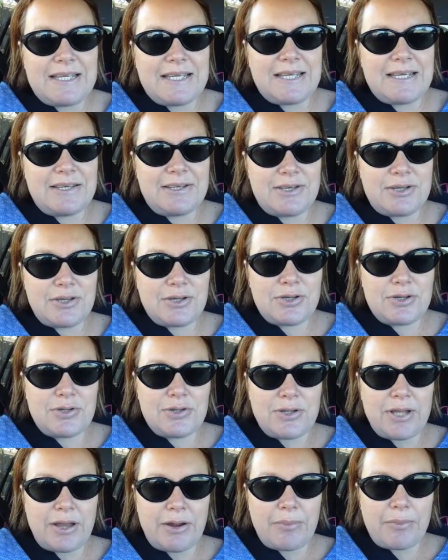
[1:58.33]
into
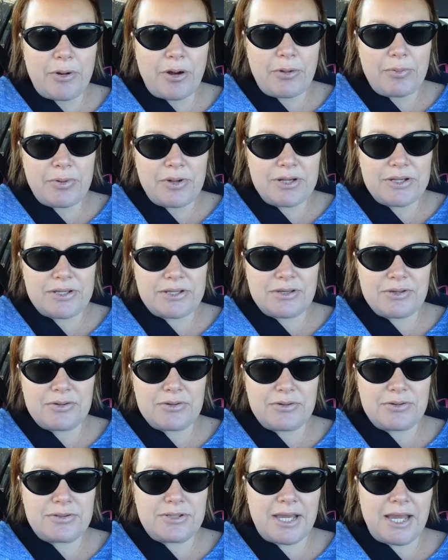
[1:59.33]
their appropriate
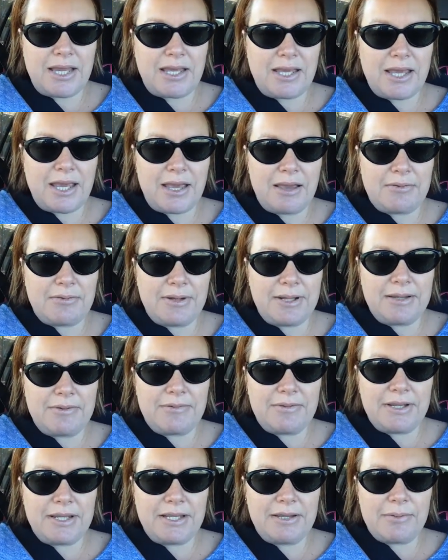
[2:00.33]
school daycare really,
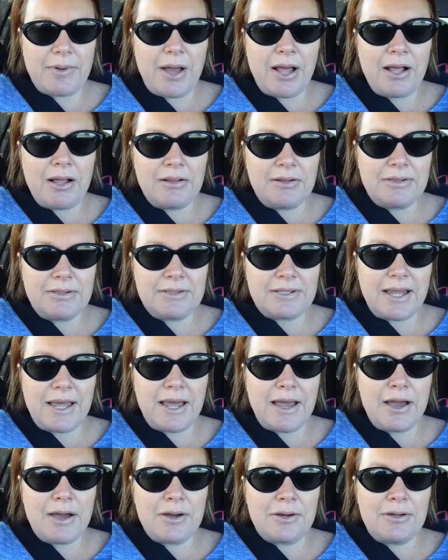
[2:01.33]
really well
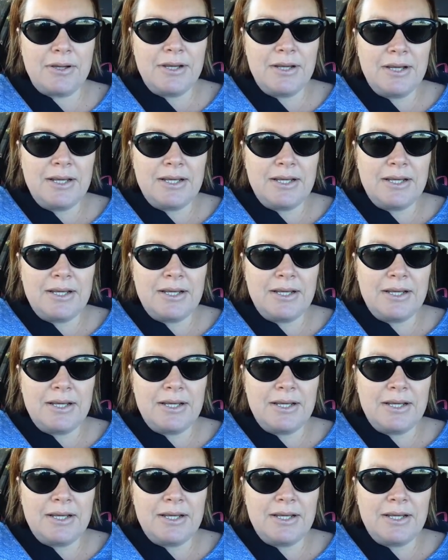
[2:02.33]
now.